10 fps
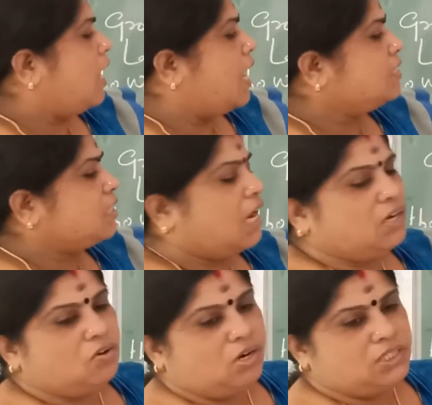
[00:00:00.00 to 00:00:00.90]
as
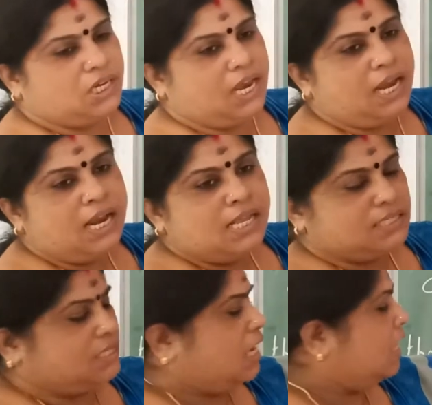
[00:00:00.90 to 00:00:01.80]
hydrological
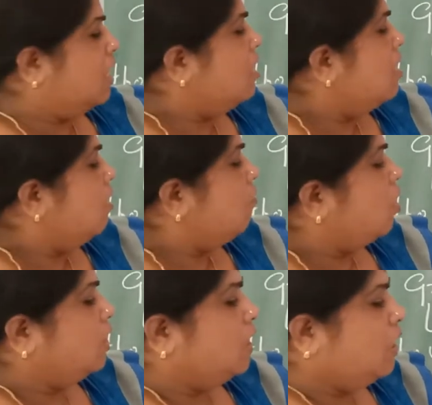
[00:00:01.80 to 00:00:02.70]
cycle.
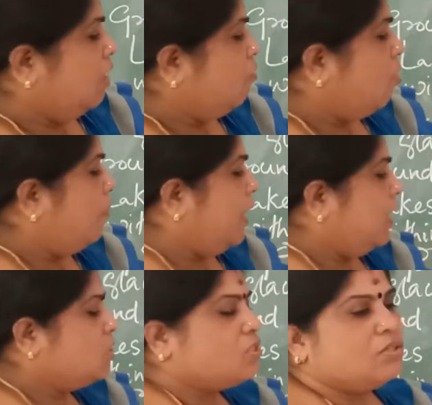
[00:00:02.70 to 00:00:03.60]
Water
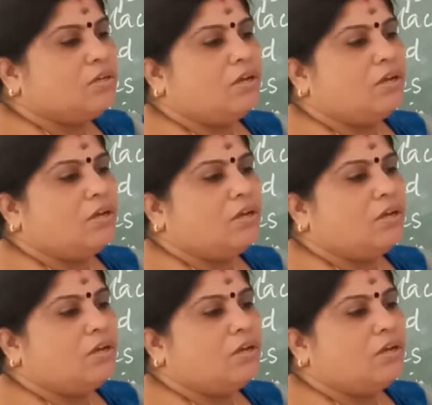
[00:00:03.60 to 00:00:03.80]
evaporates